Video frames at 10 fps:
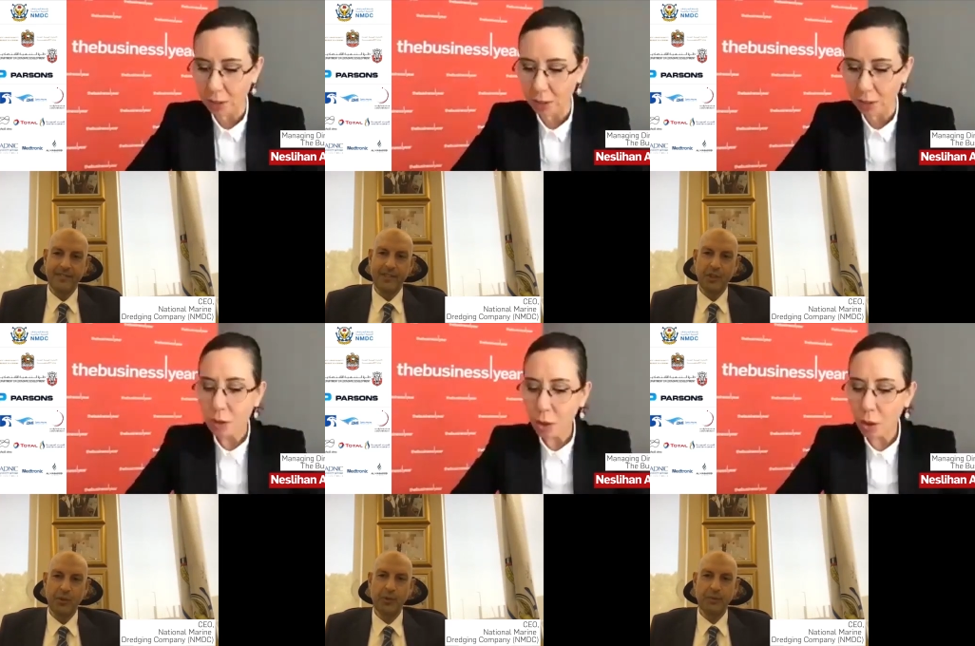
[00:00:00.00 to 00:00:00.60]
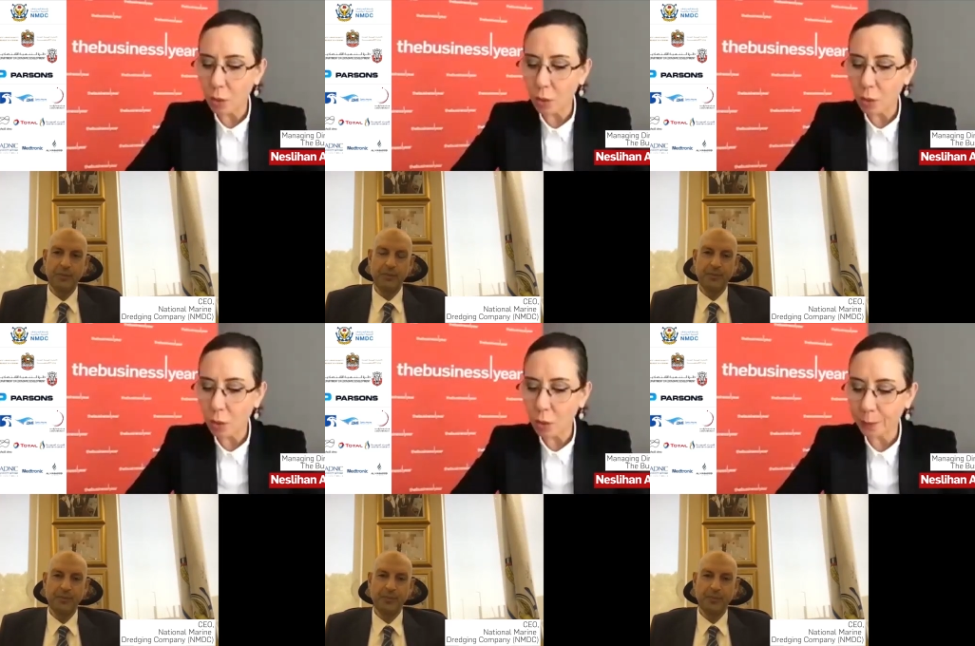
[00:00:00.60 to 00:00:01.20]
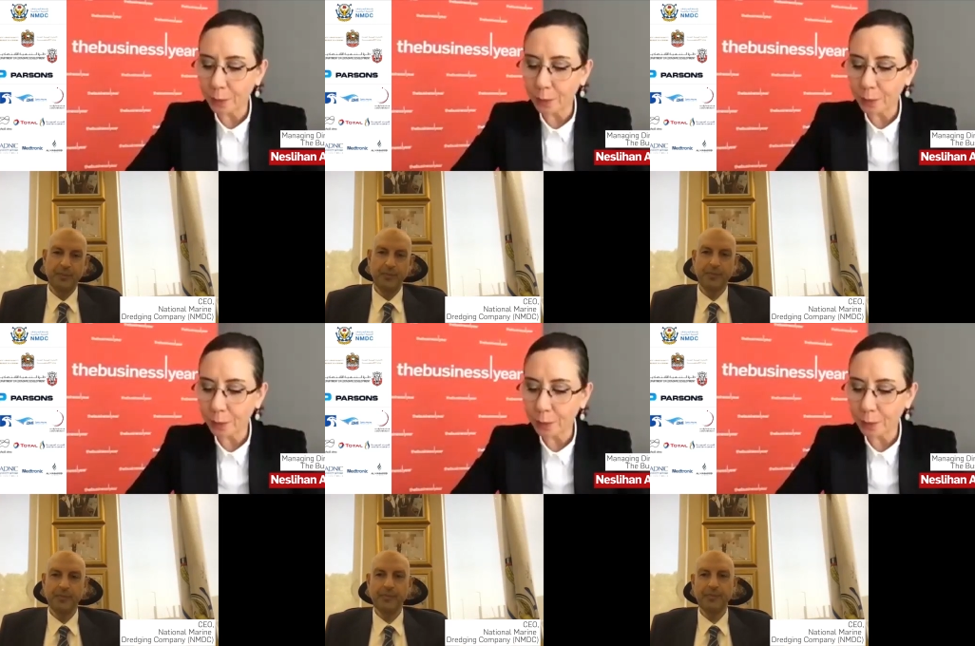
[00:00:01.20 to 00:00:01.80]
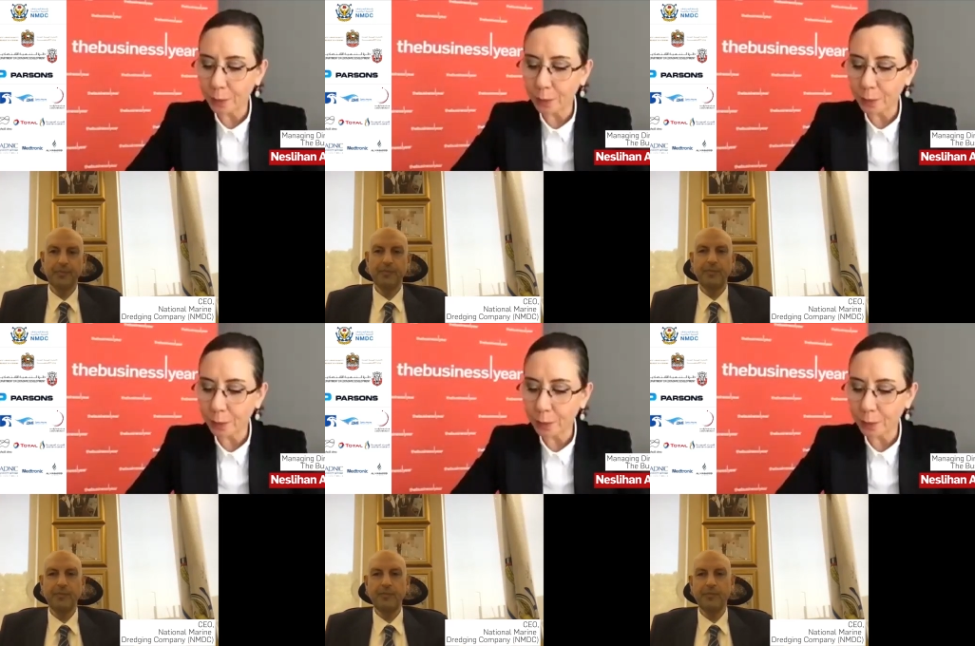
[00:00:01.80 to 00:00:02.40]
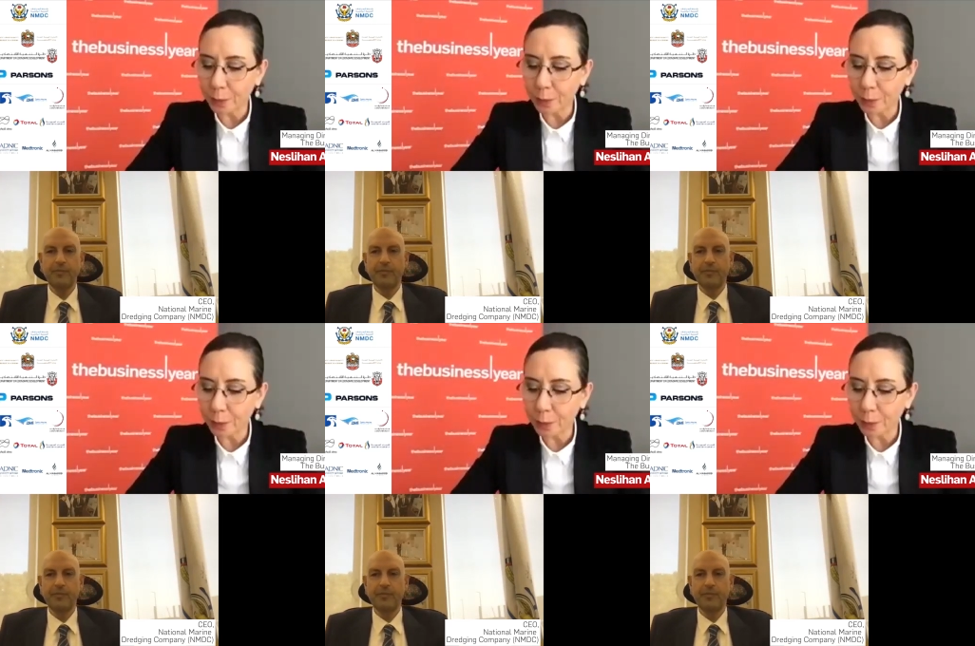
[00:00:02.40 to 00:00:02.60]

Speaker 1: So um, um,